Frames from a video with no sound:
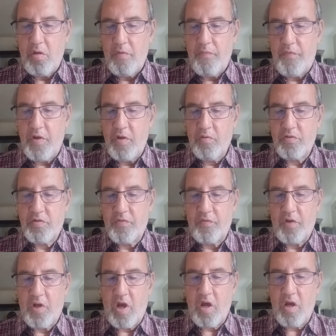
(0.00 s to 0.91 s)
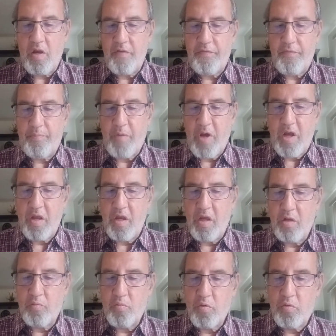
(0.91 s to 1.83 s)
Fields of Life by
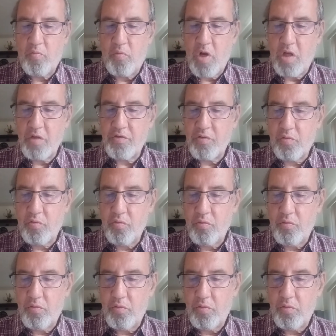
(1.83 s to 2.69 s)
Edward Russell,